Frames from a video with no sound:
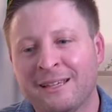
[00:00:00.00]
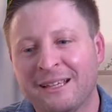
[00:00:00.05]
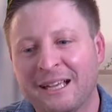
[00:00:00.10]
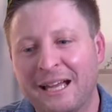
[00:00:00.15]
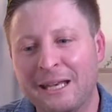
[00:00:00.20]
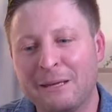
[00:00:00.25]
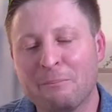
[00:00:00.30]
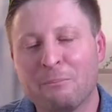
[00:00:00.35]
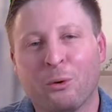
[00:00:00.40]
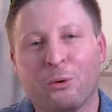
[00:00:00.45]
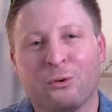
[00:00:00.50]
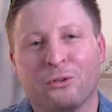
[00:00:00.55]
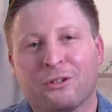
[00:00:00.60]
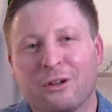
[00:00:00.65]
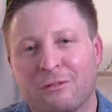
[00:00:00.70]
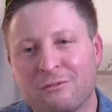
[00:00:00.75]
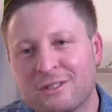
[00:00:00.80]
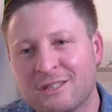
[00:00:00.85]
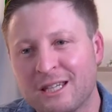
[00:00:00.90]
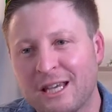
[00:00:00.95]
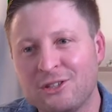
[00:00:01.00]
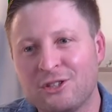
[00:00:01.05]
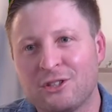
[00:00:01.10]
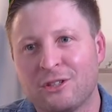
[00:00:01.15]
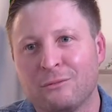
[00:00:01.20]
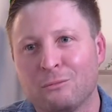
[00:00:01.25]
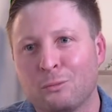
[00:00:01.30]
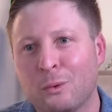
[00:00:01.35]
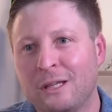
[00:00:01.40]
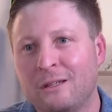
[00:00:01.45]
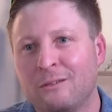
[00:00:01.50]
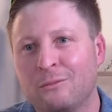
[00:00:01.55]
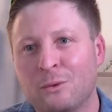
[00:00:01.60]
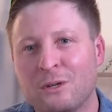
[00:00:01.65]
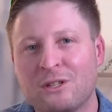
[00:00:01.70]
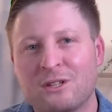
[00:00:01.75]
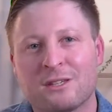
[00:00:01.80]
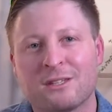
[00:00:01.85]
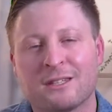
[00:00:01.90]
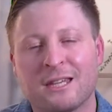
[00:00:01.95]
An important conversation. We, we
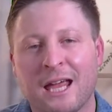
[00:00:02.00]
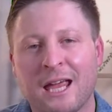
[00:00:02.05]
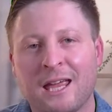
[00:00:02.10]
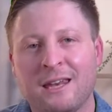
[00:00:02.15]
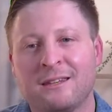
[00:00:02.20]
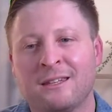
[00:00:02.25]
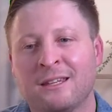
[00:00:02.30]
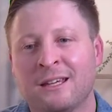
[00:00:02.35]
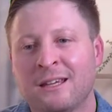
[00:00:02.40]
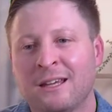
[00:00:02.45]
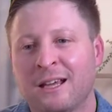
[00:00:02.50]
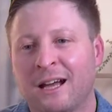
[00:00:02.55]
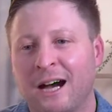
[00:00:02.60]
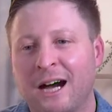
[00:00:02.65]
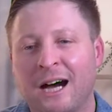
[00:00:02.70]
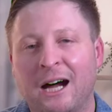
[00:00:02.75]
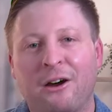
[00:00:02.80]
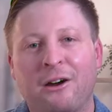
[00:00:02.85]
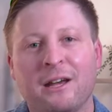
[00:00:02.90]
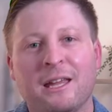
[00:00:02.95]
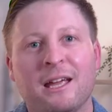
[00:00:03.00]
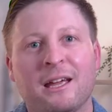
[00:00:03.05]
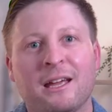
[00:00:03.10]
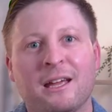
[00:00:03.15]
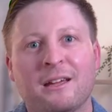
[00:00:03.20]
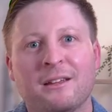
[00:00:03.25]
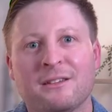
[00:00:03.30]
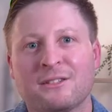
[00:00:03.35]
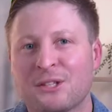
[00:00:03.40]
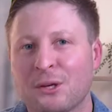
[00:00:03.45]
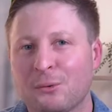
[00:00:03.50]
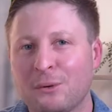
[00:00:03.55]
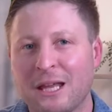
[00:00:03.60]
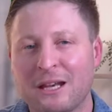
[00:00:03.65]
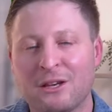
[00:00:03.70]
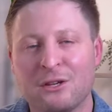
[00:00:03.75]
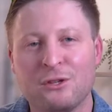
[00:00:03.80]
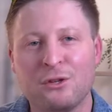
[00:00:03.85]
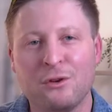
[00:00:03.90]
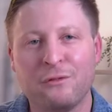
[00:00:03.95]
just had Aria, so we had
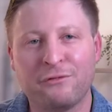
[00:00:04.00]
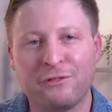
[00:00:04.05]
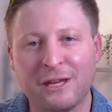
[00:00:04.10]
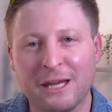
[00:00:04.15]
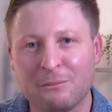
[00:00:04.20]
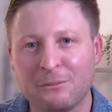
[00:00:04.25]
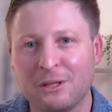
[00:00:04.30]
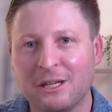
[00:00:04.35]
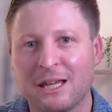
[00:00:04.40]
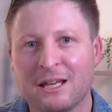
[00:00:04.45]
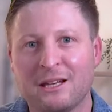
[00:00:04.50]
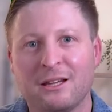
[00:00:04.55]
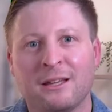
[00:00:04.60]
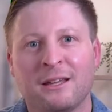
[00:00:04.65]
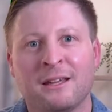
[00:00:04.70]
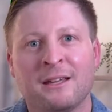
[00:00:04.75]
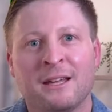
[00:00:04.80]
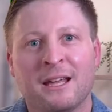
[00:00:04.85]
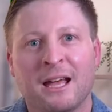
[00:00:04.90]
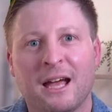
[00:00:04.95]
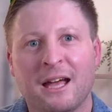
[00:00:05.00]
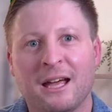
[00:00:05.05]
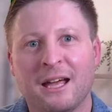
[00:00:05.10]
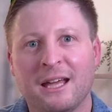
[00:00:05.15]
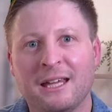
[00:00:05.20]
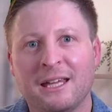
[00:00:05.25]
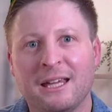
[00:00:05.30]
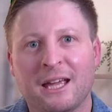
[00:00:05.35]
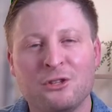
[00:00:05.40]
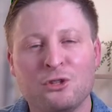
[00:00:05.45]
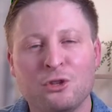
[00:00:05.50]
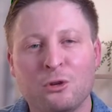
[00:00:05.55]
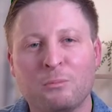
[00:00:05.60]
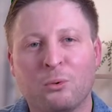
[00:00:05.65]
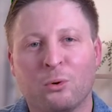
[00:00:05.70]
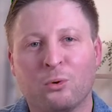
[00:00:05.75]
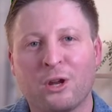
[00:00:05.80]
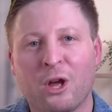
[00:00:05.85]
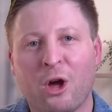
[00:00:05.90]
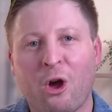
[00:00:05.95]
a new family, had a, a, a
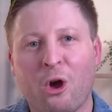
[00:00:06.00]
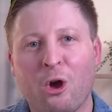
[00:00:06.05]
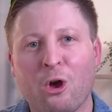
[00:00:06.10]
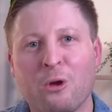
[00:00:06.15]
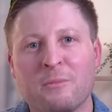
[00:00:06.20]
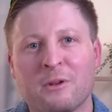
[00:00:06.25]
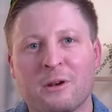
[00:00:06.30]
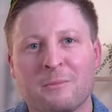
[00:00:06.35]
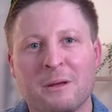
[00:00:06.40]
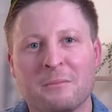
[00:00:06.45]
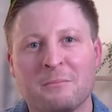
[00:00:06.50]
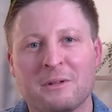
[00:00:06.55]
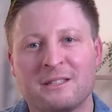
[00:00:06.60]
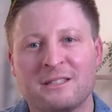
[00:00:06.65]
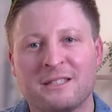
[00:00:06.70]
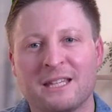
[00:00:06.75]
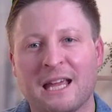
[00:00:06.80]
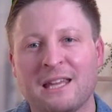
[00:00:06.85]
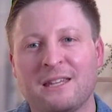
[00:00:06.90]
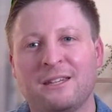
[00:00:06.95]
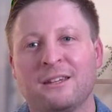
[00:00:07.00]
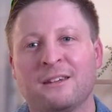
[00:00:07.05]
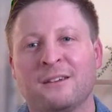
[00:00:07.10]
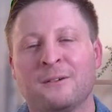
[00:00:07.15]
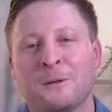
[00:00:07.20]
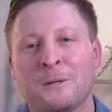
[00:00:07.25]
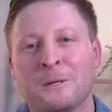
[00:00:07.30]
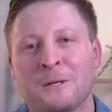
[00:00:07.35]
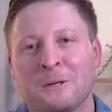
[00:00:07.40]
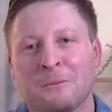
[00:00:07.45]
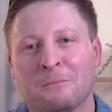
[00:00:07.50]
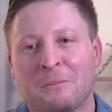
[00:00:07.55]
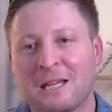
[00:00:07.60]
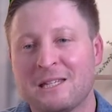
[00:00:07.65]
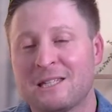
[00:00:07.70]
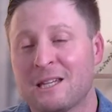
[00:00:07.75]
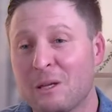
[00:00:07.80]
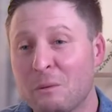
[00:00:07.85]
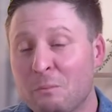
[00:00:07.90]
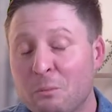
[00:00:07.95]
newborn at home, and I remember Tanya
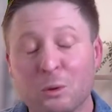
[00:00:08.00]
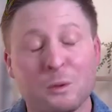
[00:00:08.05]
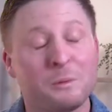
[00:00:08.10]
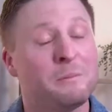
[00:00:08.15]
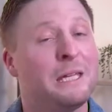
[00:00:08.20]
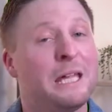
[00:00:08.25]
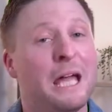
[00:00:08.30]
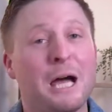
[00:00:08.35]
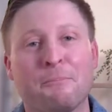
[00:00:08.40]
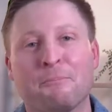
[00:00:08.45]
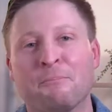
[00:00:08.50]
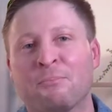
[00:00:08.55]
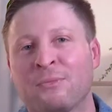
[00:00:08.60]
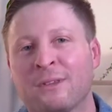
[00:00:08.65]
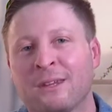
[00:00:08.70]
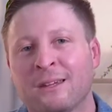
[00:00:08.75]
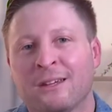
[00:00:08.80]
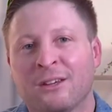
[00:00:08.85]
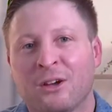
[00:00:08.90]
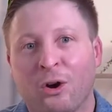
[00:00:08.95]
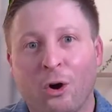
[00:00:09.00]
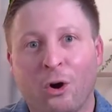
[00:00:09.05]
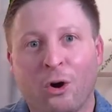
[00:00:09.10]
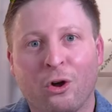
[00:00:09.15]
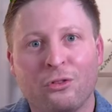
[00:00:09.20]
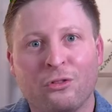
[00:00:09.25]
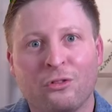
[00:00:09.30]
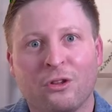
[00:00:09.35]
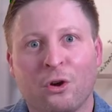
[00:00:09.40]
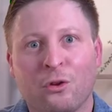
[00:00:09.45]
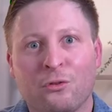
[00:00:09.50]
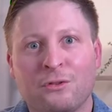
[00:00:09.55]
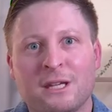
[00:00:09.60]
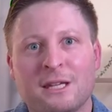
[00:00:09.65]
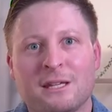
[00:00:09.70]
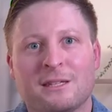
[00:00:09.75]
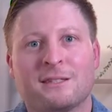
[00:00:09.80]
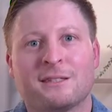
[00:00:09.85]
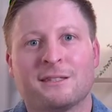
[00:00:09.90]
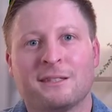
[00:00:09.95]
basically pulling me up on, on
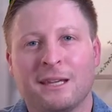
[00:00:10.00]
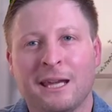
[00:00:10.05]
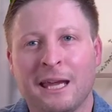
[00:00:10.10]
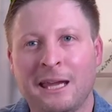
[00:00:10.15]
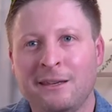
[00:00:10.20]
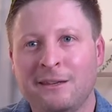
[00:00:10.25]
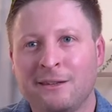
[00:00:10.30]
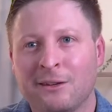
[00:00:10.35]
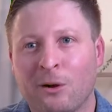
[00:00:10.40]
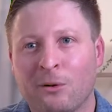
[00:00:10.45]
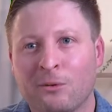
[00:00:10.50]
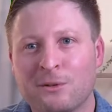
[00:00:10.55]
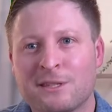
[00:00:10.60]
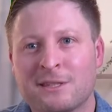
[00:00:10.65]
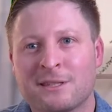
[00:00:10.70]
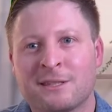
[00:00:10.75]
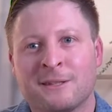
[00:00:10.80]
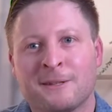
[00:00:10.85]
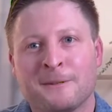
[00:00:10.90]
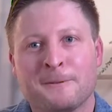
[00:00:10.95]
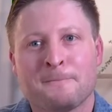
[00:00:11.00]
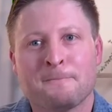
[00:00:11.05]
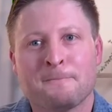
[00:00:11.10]
this, and I was